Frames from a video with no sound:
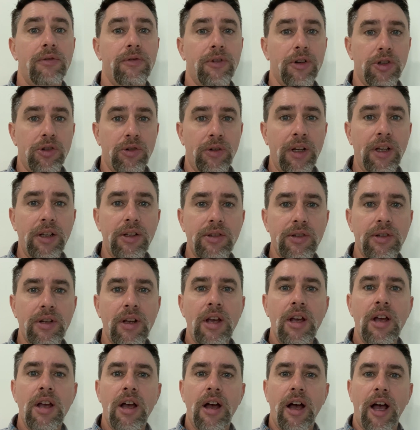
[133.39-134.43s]
For drinks,
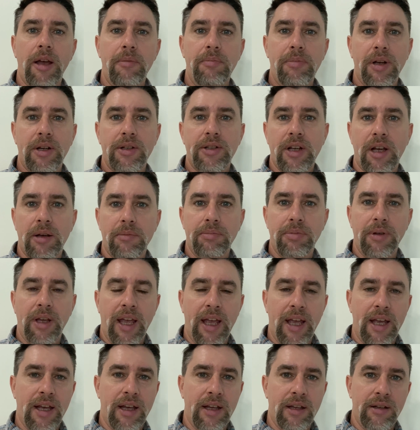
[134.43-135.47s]
I picked up
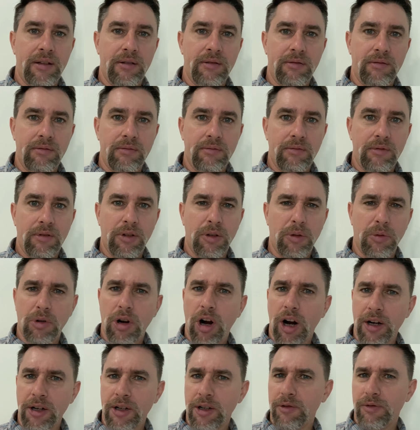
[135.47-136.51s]
a little
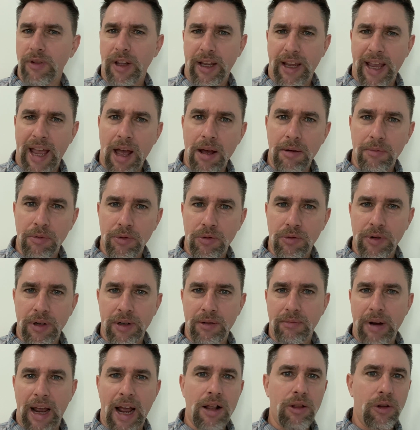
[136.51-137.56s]
carton of like apple
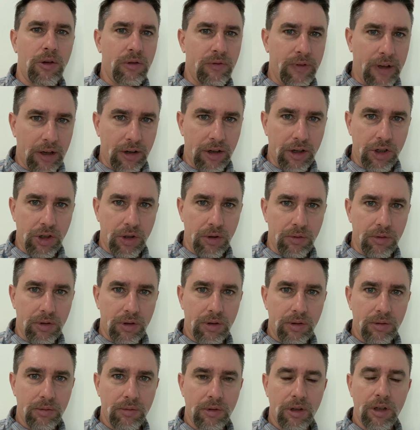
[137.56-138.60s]
and aloe vera
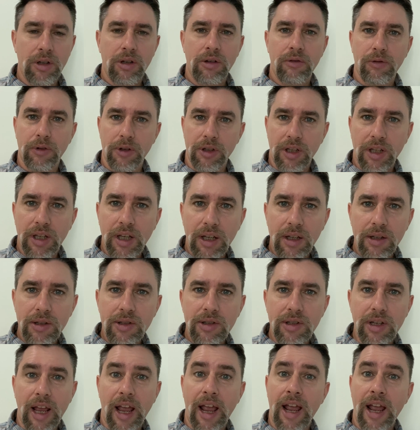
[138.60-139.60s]
juice for the kids,